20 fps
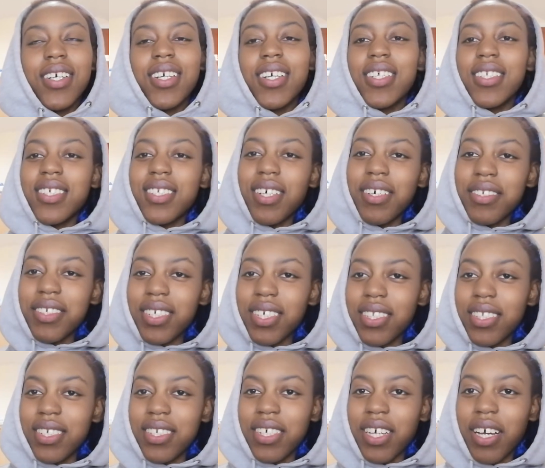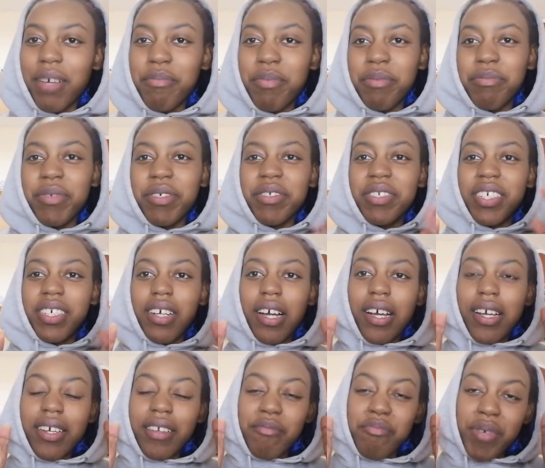It sounds like the type of
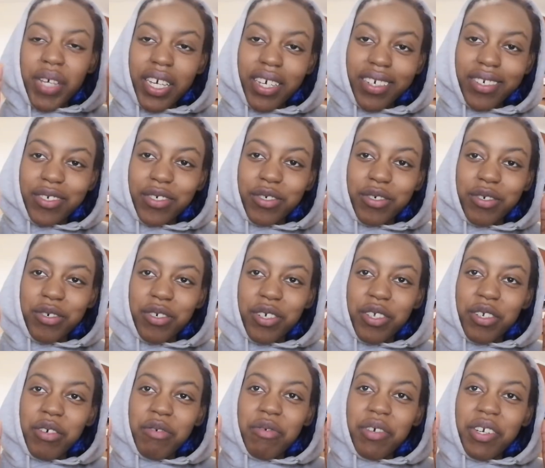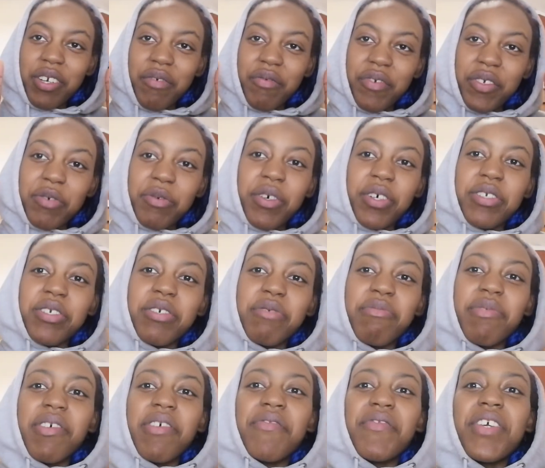music I could picture. You know, whenever you watch
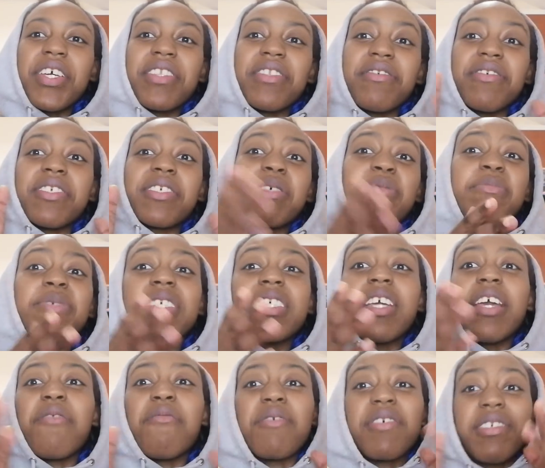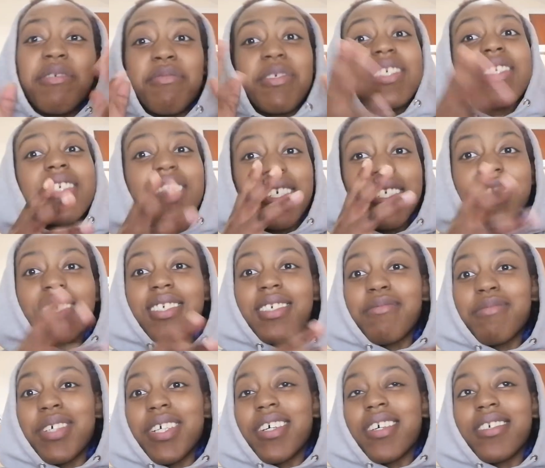a movie and there's some scene where somebody's chasing
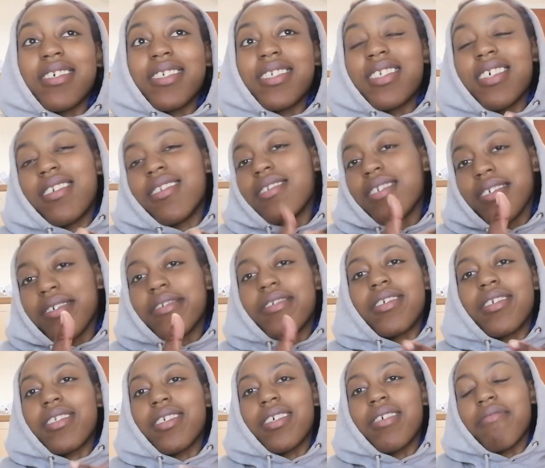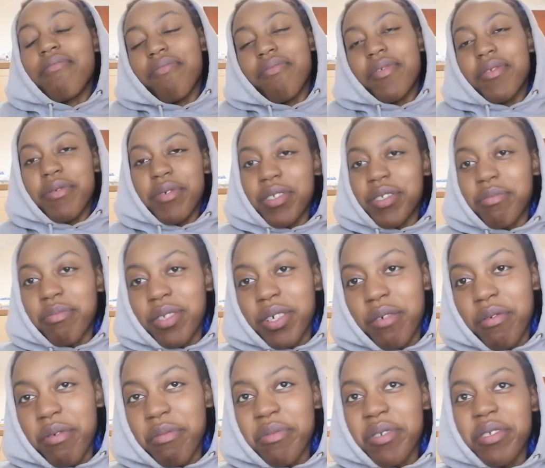somebody else down, usually for doing
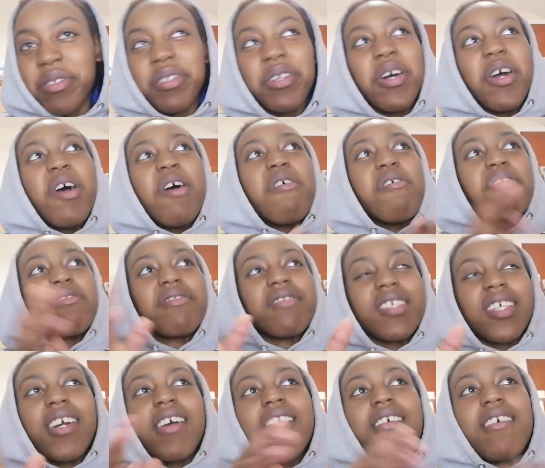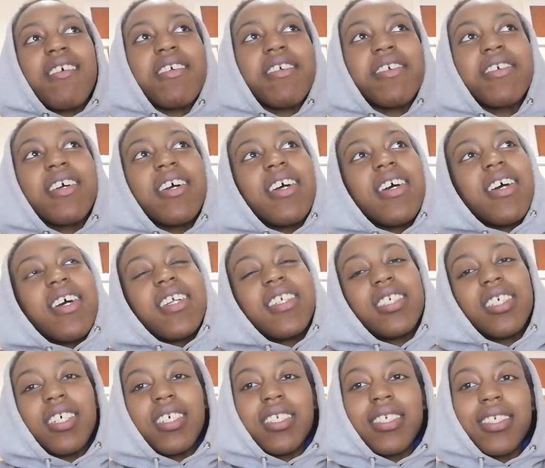something criminal, or there's a car
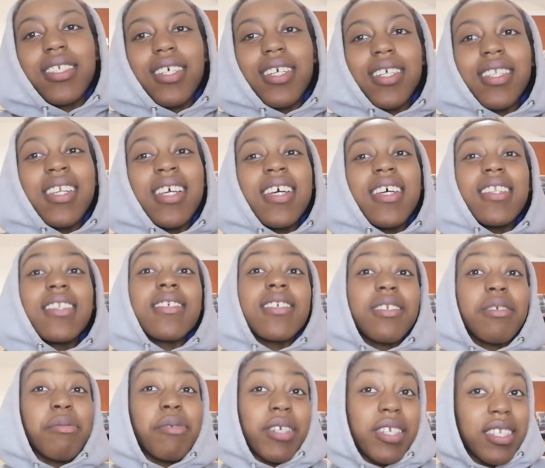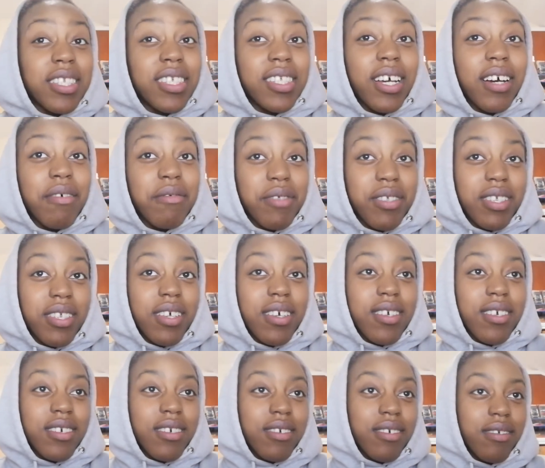chase scene, this is what it sounds
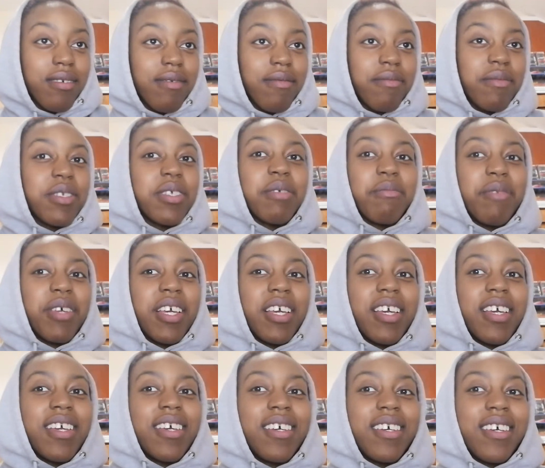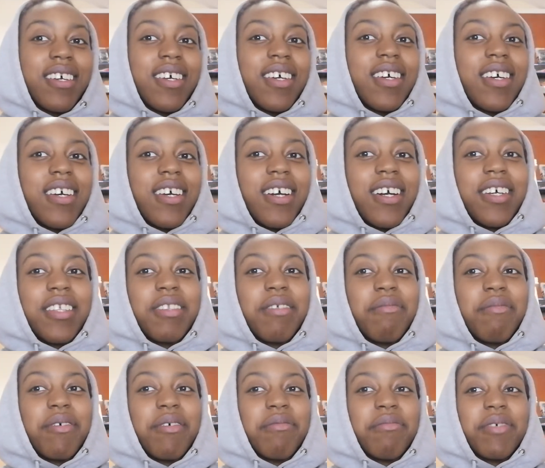like to me at
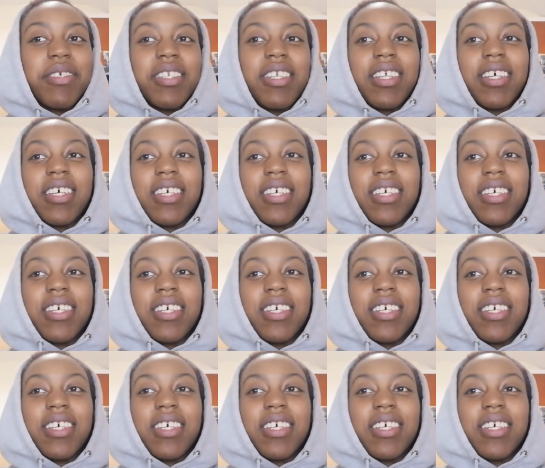the moment.